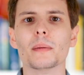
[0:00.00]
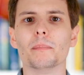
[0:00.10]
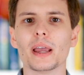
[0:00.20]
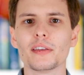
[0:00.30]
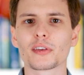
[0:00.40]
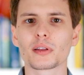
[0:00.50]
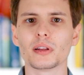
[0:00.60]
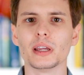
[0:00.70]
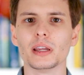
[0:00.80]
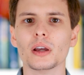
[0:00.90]

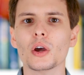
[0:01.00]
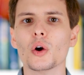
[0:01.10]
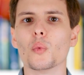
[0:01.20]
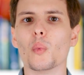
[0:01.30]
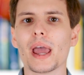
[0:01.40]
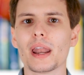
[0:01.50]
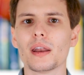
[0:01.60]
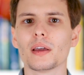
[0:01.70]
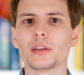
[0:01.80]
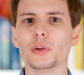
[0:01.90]
Basically,
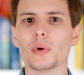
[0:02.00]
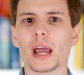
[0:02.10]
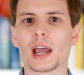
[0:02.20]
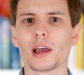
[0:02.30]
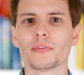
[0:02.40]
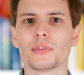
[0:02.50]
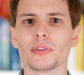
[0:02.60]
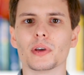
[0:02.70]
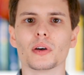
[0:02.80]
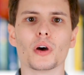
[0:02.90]
when you have
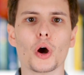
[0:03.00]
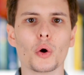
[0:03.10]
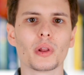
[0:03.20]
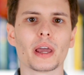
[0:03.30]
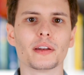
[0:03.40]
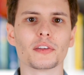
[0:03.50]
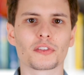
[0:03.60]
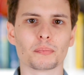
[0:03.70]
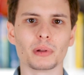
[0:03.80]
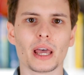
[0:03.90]
the OLED
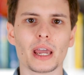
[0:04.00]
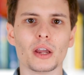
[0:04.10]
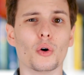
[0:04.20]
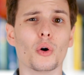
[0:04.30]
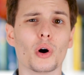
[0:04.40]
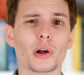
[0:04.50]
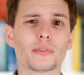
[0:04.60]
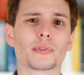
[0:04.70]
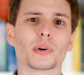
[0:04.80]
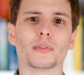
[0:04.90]
display on
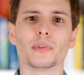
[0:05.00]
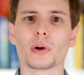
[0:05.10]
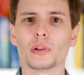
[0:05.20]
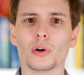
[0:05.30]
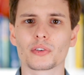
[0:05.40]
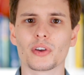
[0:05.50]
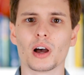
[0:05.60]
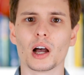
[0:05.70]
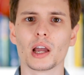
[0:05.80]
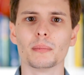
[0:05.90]
for a very long
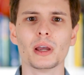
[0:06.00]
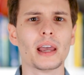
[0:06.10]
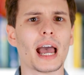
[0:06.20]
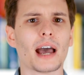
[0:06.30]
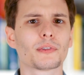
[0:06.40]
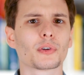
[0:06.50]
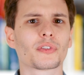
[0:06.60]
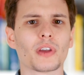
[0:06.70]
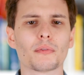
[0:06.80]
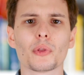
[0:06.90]
time, after
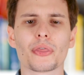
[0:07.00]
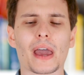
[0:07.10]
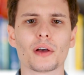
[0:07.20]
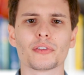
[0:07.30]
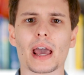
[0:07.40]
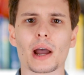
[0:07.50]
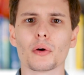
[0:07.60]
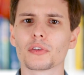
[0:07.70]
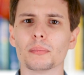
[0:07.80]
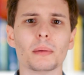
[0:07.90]
several thousand
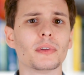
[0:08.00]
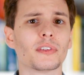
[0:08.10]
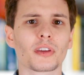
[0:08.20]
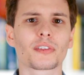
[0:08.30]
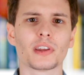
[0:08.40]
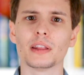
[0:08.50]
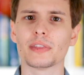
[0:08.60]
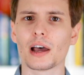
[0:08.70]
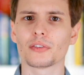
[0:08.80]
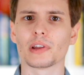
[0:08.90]
hours, maybe
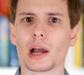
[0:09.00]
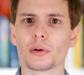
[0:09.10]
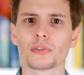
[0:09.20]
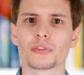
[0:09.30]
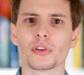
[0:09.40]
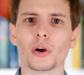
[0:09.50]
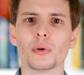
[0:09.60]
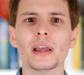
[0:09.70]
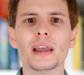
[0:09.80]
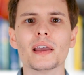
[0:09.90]
16,000 hours or
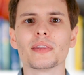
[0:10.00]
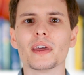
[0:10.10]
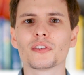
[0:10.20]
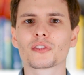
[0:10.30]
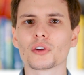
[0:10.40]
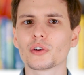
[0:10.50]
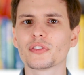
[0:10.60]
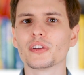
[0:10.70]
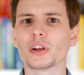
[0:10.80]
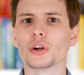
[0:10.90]
so, they start
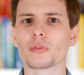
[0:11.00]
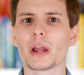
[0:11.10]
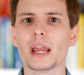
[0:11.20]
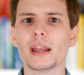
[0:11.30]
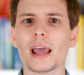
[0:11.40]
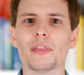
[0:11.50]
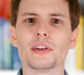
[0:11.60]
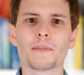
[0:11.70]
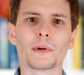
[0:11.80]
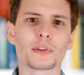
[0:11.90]
to degrade, and the
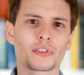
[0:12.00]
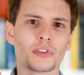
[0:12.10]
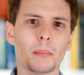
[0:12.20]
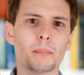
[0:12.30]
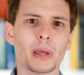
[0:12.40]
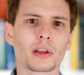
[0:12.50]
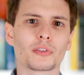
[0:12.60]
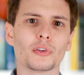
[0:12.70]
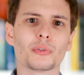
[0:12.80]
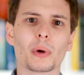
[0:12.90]
different
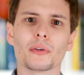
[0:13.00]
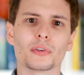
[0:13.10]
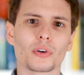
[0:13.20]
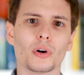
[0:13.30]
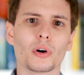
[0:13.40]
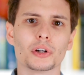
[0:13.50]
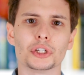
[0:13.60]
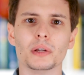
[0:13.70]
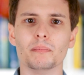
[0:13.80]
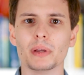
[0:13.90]
subpixels, whether it's
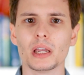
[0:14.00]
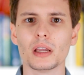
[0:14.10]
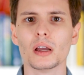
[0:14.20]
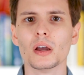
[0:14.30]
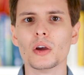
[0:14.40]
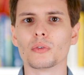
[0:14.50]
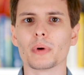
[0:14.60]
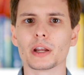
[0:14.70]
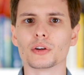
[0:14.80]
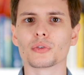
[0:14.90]
RGB,
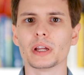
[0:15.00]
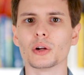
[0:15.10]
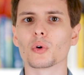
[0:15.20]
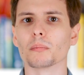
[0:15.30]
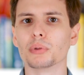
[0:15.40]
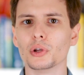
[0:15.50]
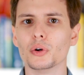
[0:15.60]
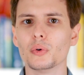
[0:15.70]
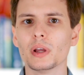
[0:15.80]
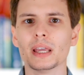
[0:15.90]
red, green, or
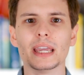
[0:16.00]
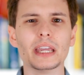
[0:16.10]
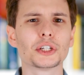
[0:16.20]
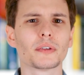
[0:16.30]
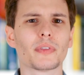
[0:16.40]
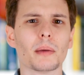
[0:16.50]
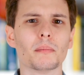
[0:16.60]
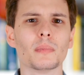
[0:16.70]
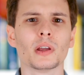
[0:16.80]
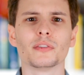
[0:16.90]
blue, each of
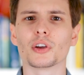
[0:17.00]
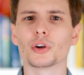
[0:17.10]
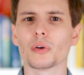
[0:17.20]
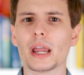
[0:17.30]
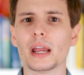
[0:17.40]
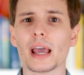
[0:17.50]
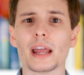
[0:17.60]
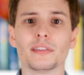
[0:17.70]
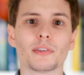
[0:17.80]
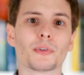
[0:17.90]
them degrade at